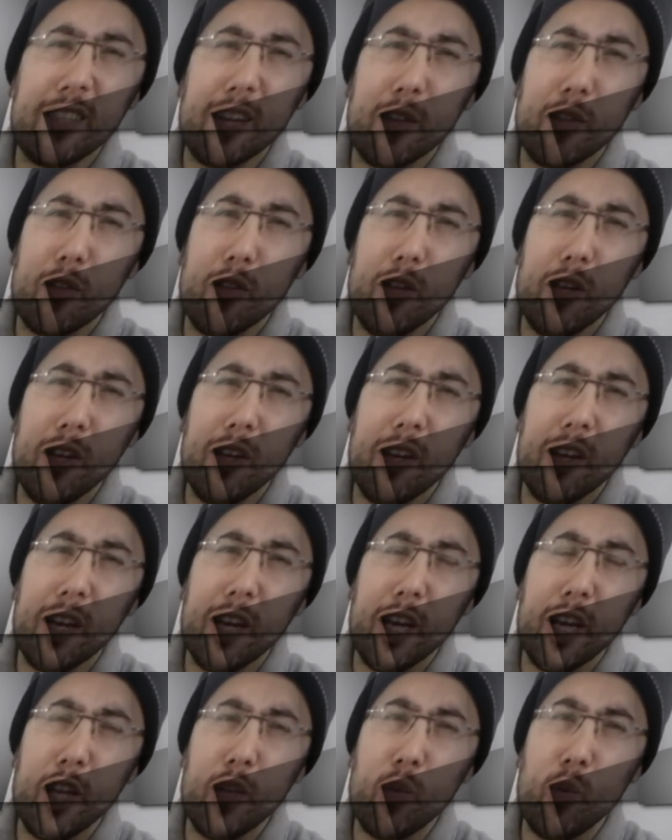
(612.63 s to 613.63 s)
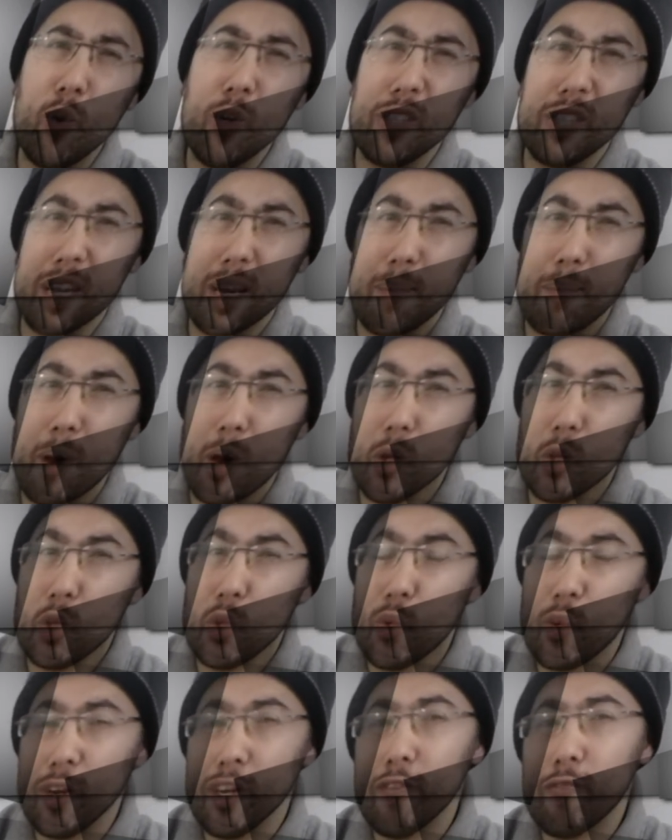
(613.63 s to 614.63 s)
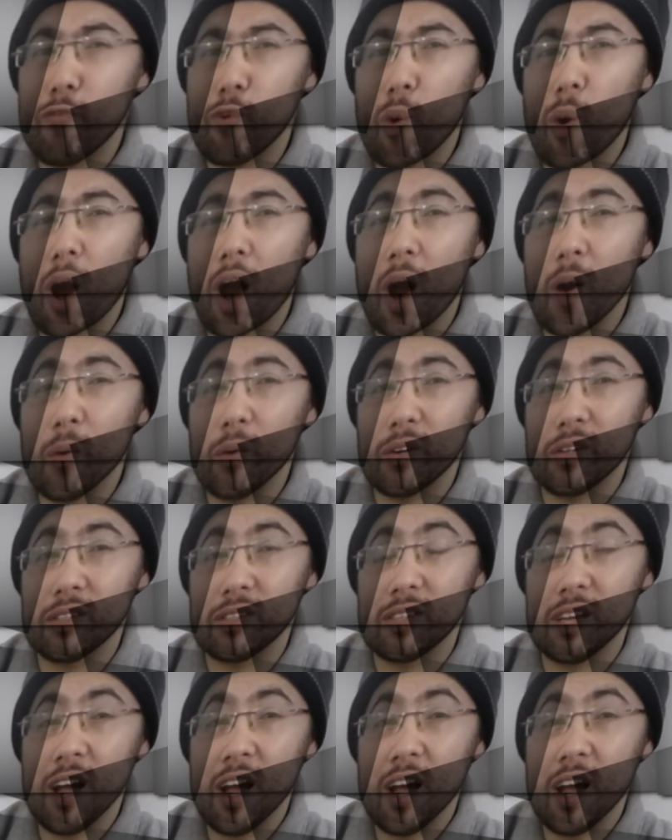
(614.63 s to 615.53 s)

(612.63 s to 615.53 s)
I think it was, in about twenty-four hours